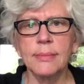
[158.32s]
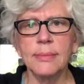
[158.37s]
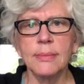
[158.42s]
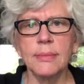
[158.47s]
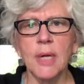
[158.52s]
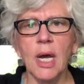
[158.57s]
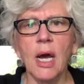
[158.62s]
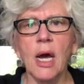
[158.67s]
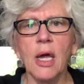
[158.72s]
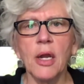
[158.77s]

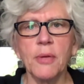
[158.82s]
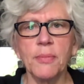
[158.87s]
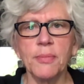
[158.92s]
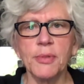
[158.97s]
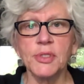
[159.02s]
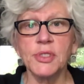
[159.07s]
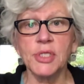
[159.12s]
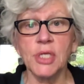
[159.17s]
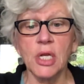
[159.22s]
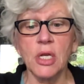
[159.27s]

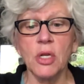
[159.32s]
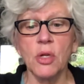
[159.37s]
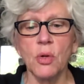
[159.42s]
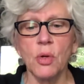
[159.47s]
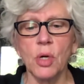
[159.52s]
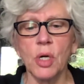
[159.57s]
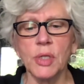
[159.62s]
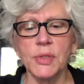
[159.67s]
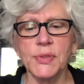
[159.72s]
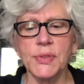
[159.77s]
100%
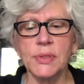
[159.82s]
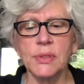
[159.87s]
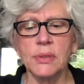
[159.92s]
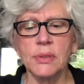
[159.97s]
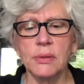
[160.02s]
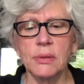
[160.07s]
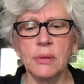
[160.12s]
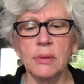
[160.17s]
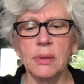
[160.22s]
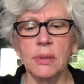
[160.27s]
yours,
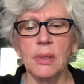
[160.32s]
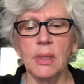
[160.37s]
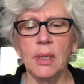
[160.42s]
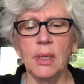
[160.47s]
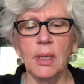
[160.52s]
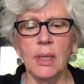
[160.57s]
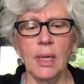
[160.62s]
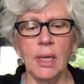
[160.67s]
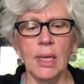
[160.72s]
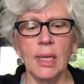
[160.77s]

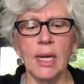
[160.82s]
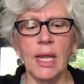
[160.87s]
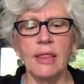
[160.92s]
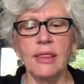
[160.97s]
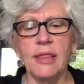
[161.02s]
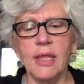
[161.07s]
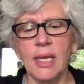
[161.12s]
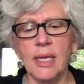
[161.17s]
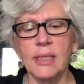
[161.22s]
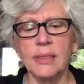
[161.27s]
and I
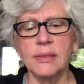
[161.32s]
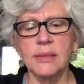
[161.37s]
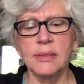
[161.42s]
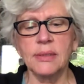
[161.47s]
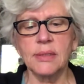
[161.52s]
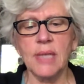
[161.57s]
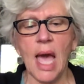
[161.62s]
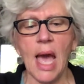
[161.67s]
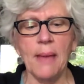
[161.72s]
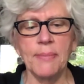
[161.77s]
think
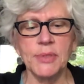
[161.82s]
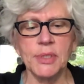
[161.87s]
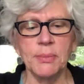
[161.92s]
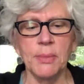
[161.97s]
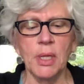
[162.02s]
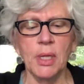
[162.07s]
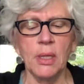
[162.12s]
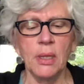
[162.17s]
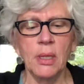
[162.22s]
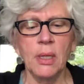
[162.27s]
it's
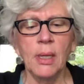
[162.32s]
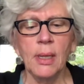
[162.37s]
optimal.